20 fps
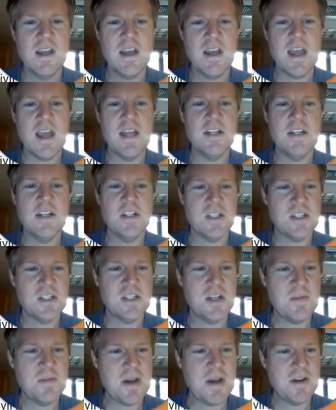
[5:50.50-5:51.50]
and just
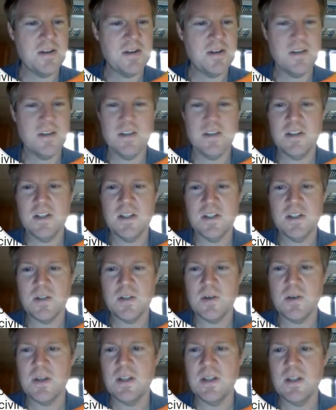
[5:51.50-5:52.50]
come out and
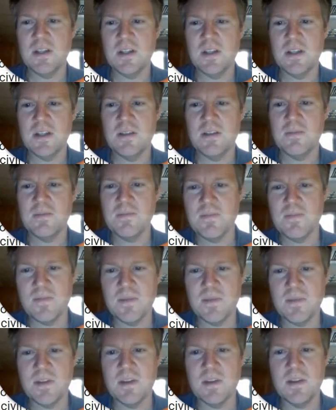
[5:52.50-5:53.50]
enjoy the
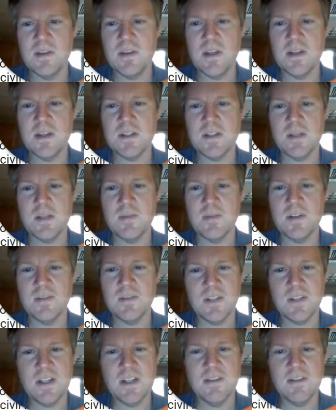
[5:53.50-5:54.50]
Summer
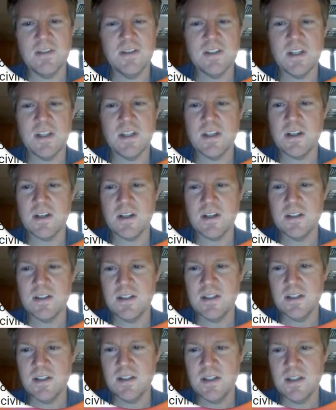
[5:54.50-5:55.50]
of Love, as they called
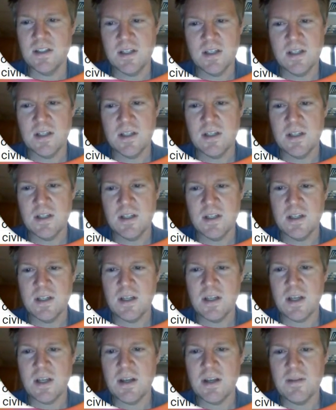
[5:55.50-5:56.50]
it.
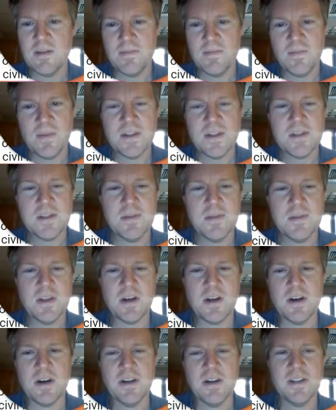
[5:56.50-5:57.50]
Some of
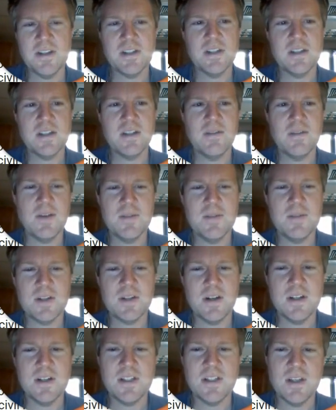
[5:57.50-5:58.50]
the artists, the famous
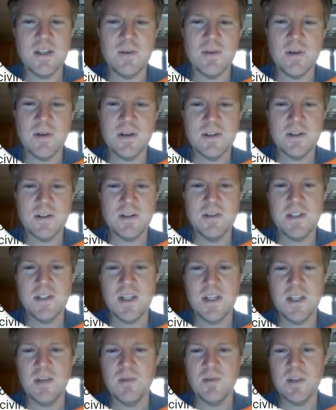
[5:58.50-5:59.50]
artists that were
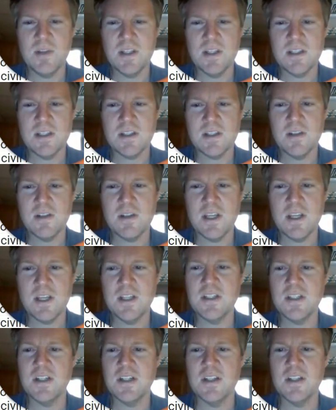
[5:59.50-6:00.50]
associated with this
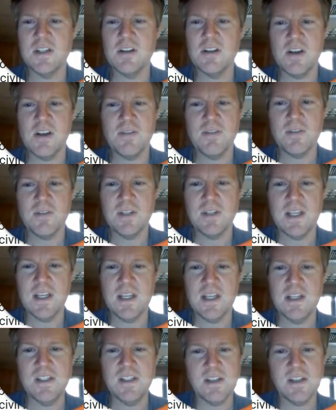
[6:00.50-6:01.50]
location, the Grateful
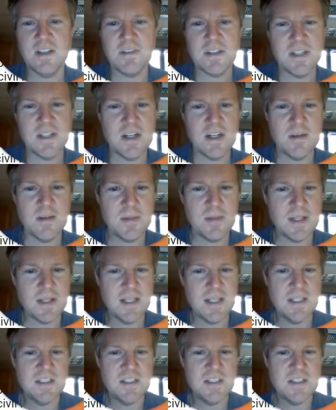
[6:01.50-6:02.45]
Dead, Jefferson Airplane,